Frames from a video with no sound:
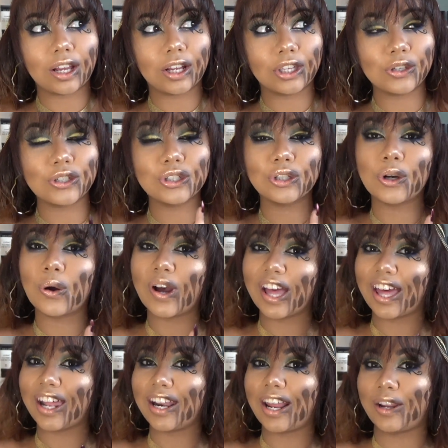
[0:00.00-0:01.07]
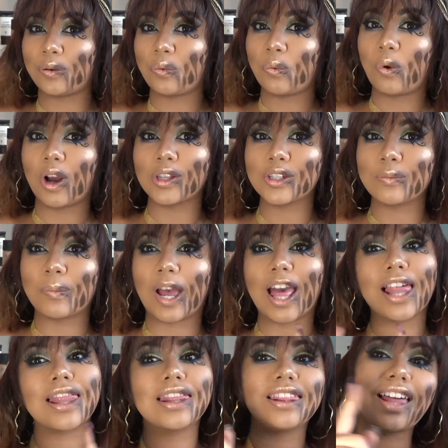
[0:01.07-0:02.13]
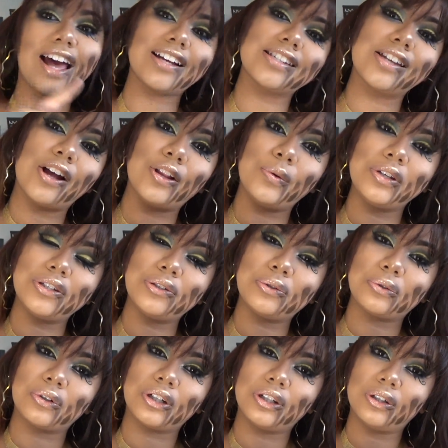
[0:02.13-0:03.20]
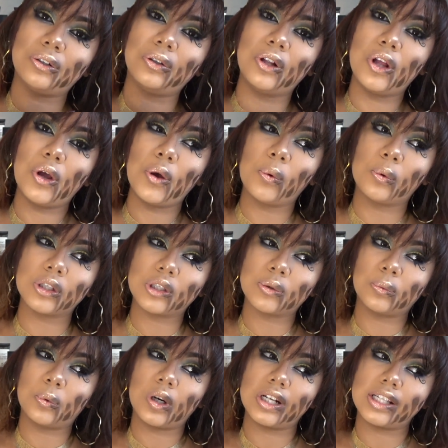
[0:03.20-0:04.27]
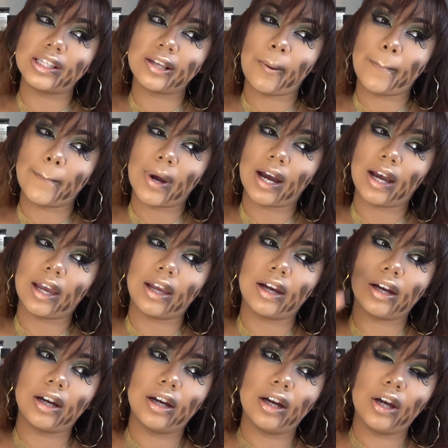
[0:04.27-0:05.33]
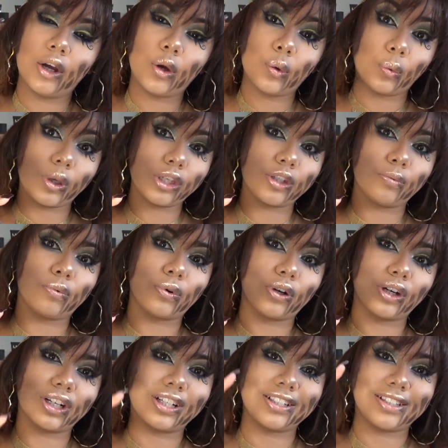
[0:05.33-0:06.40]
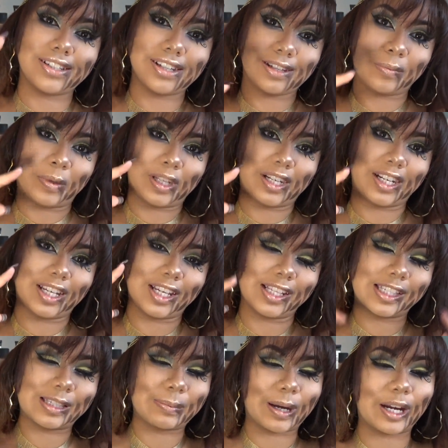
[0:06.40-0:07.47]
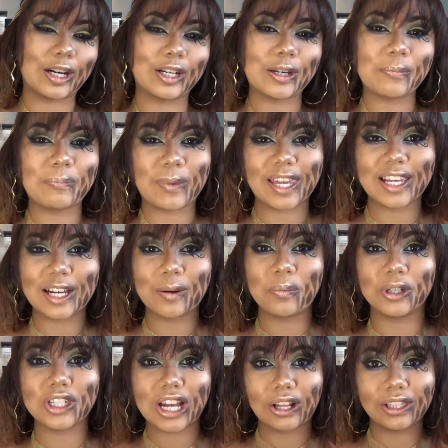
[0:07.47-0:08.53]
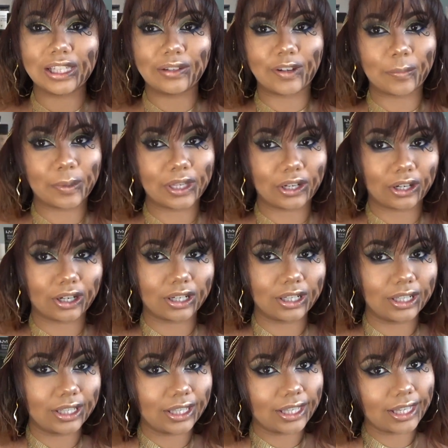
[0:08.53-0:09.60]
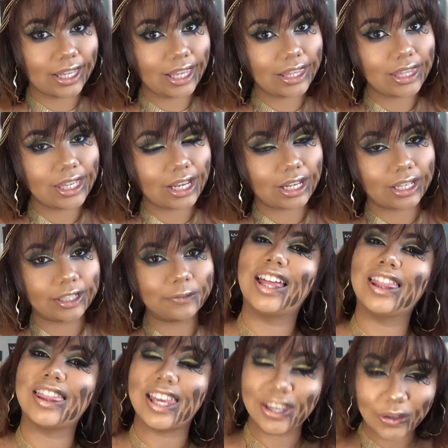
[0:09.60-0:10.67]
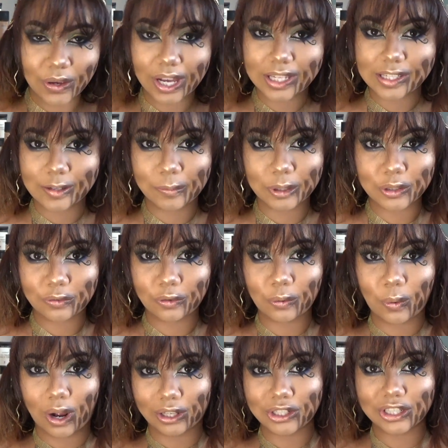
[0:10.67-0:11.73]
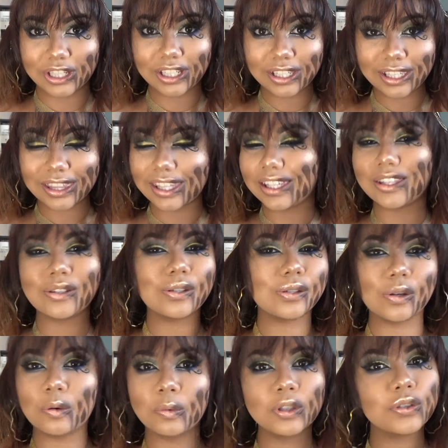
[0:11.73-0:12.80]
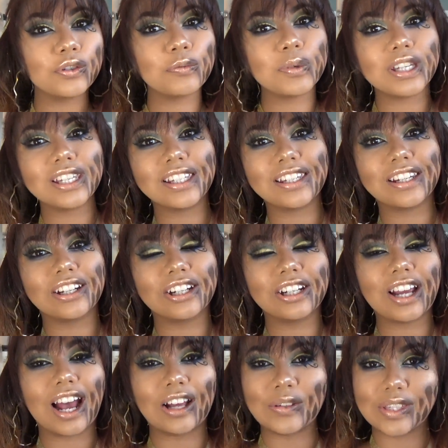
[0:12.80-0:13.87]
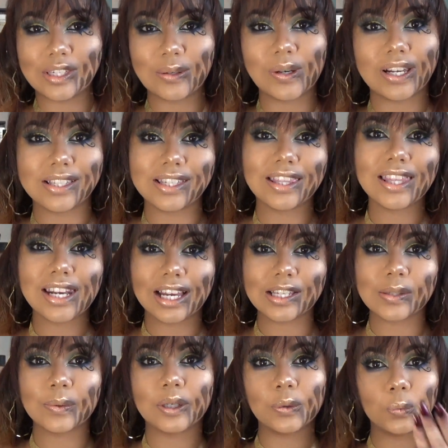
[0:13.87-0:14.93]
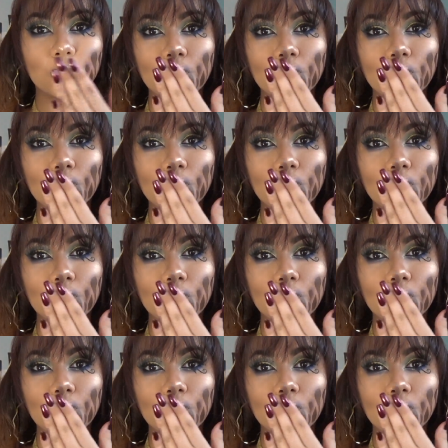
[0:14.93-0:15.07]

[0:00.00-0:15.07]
you should go ahead and watch my last Halloween tutorial, which was my Ouija board demon inspired makeup, which I'll leave up here in the eye. Thank you guys so much for watching. Thank you so much for being here. I'll see you guys in the next one.